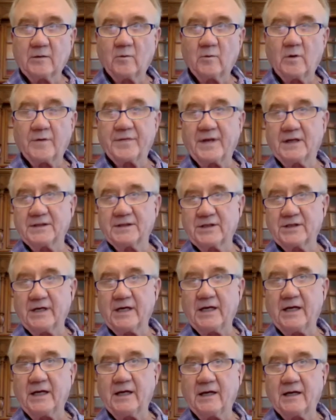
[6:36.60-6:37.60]
what they
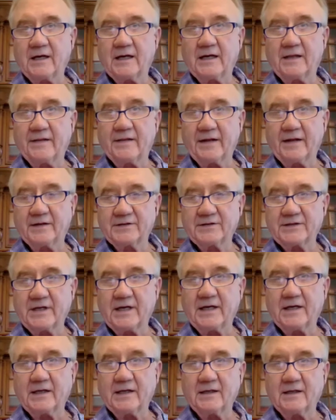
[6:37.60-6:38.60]
see and they're
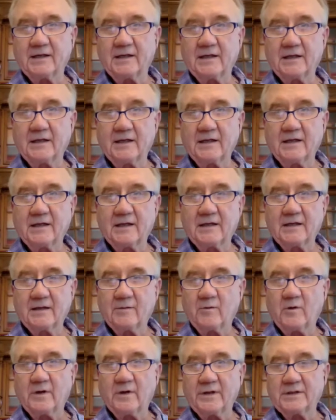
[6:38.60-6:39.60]
saying,
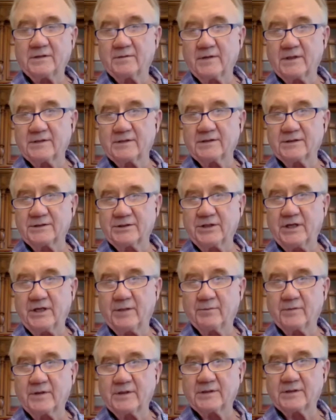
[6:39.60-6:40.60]
well, this is
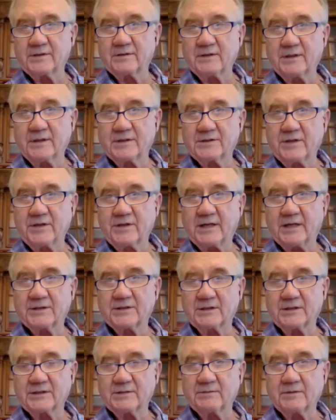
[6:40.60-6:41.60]
cheap. This
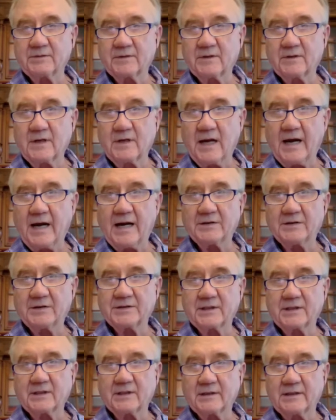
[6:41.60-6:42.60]
Texas
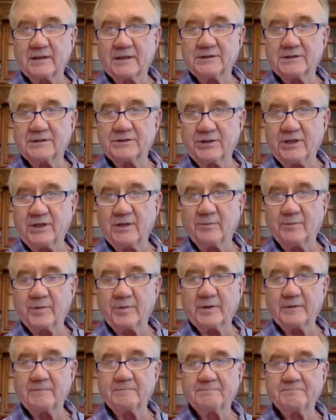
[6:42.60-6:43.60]
housing is cheap.
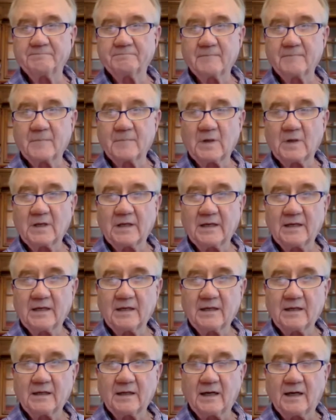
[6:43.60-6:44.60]

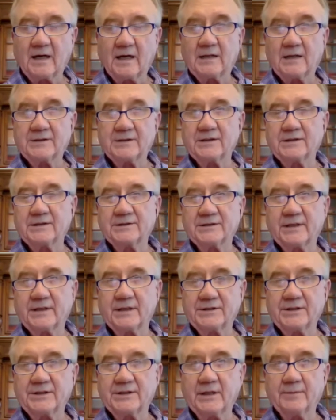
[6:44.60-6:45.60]
I shouldn't say
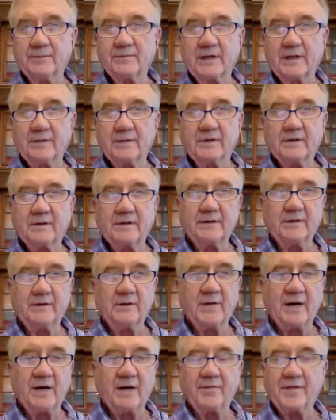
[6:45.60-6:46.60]
cheap. You
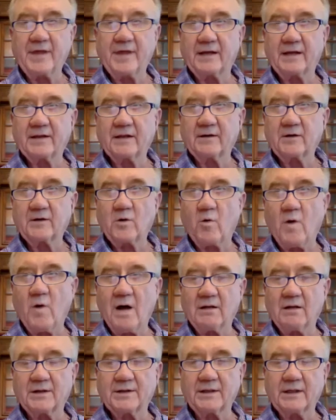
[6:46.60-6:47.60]
might think
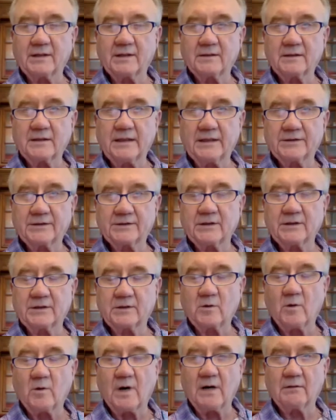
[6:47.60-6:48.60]
quality. It's good
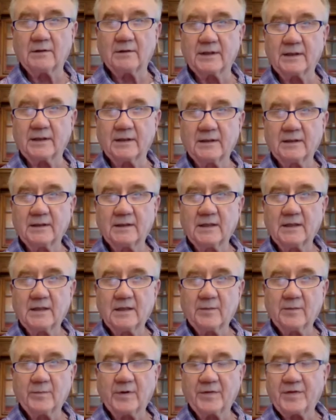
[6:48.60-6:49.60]
quality.
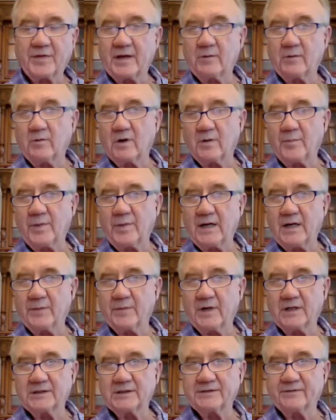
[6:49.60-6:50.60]
But they didn't want to pay
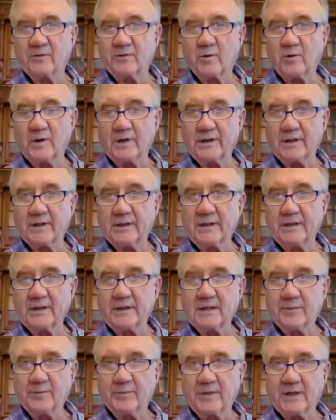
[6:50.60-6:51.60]
much for it
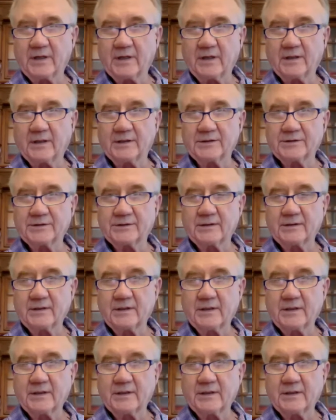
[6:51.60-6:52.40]
because